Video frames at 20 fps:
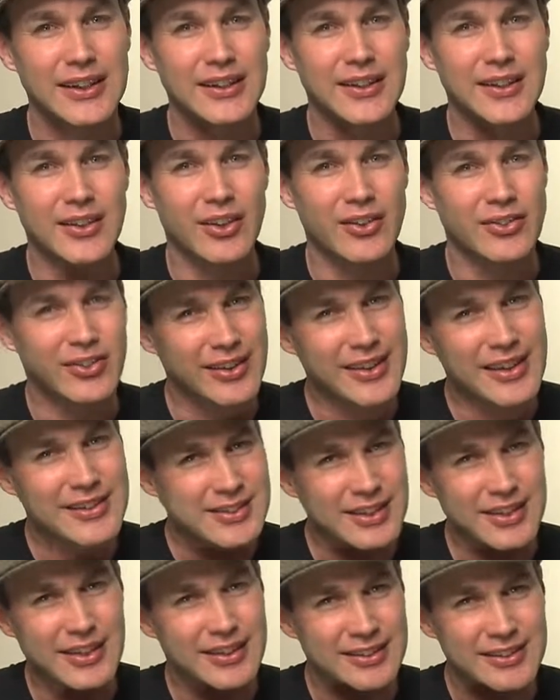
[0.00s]
You know, so
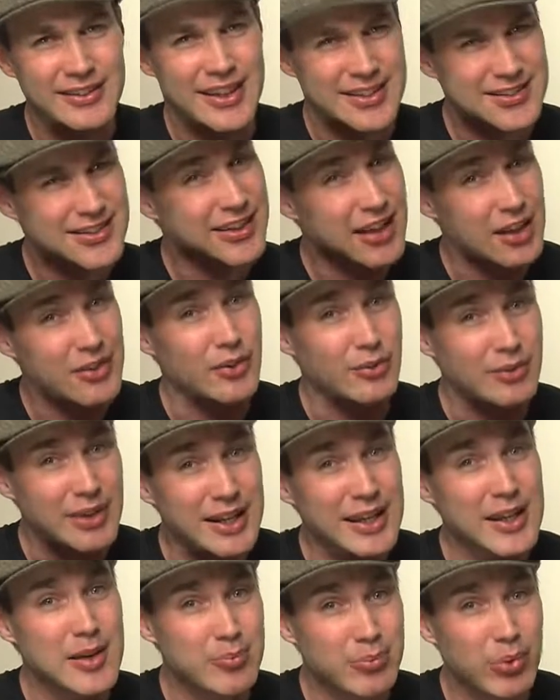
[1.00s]
that's another
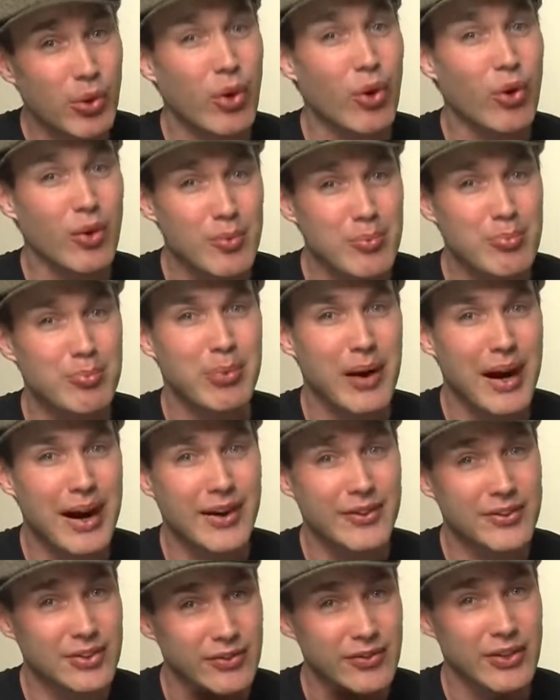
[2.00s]
really important
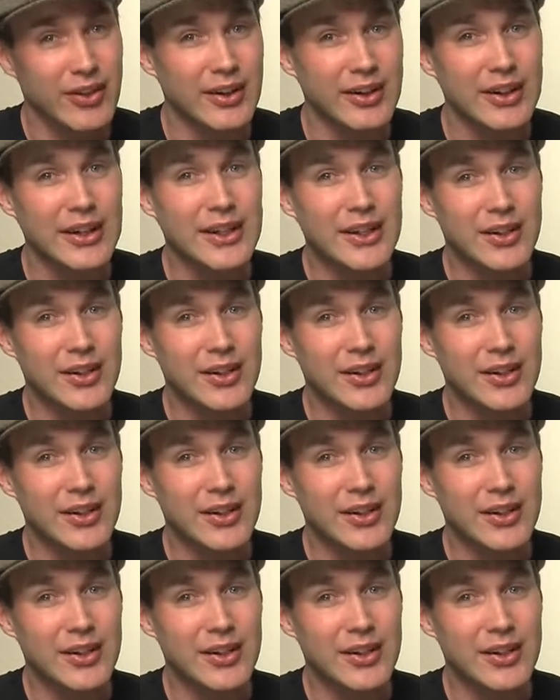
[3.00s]
part of the